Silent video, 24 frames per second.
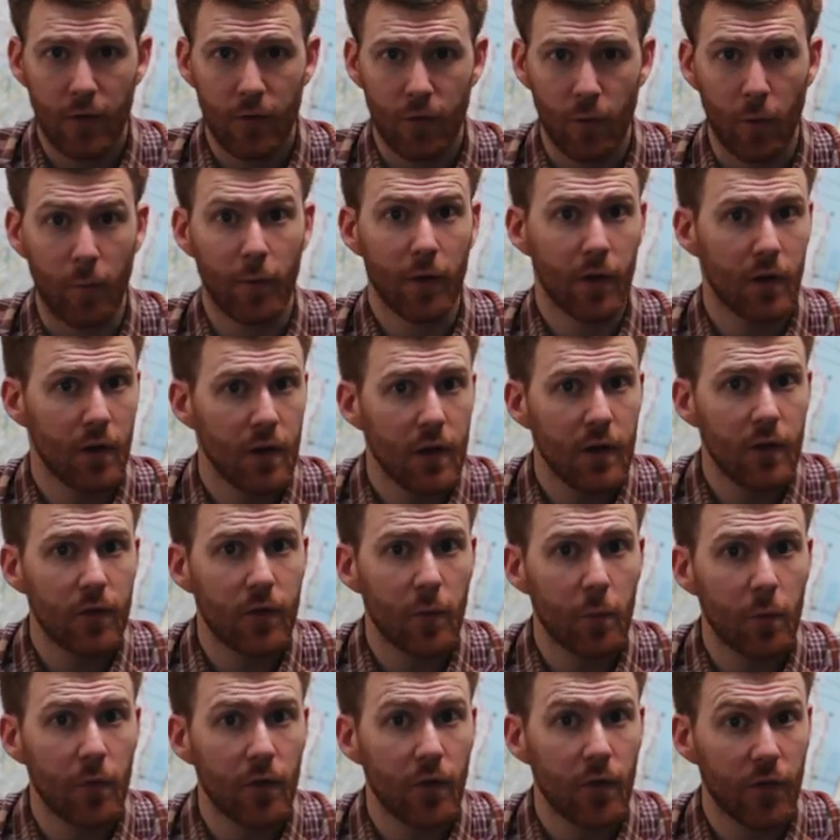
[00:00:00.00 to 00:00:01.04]
So I'm gonna need
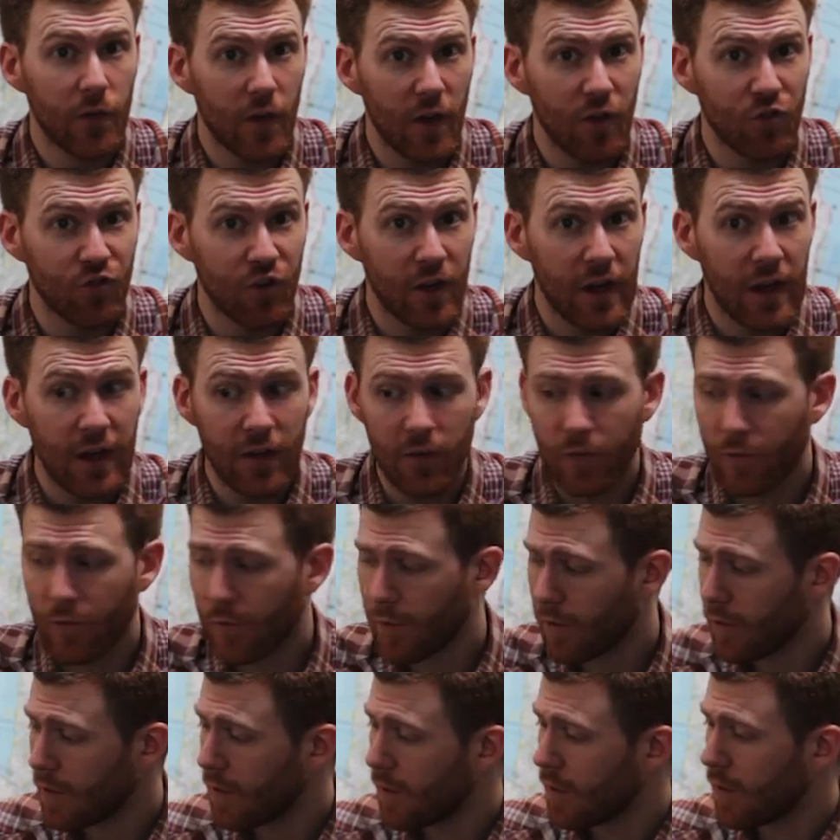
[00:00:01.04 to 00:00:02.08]
some cessation aids.
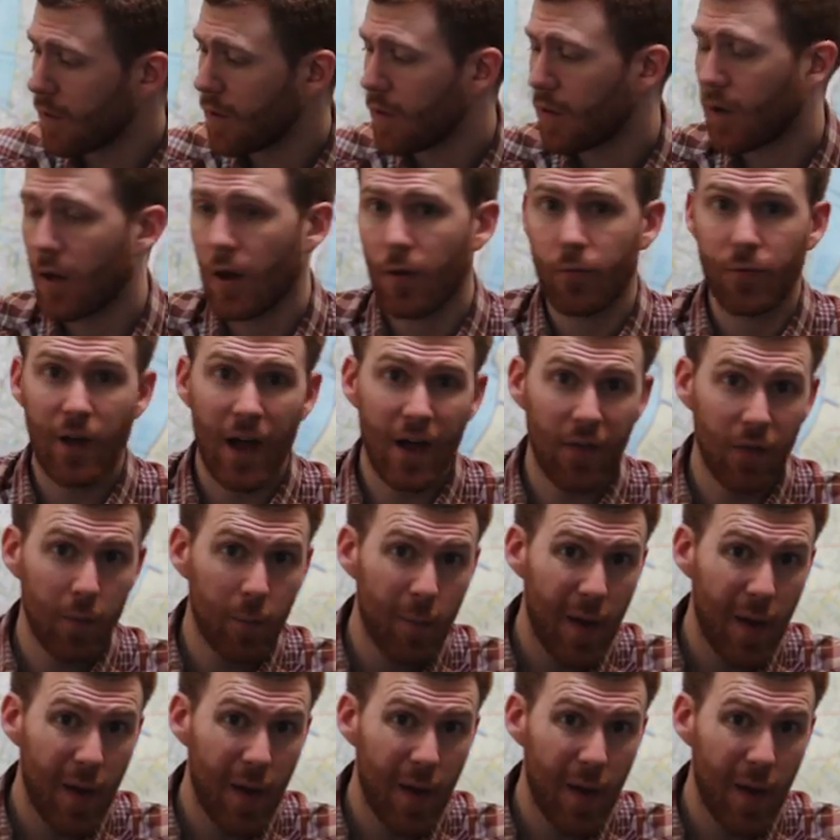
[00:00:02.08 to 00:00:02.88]
I've got the